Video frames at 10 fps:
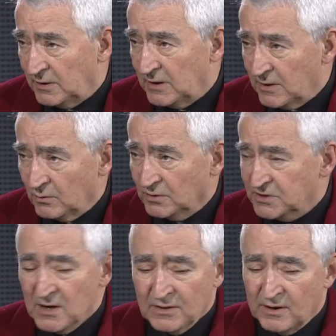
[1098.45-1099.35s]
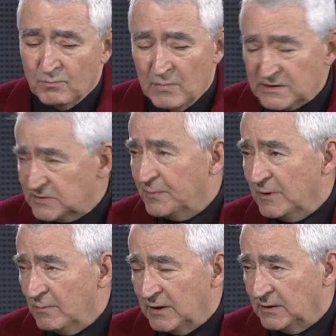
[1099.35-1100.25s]
In other words, there must
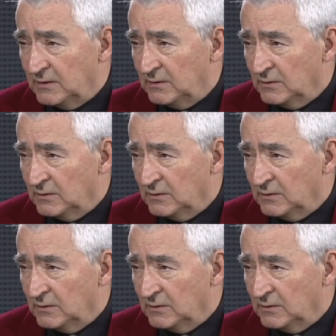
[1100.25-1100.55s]
be money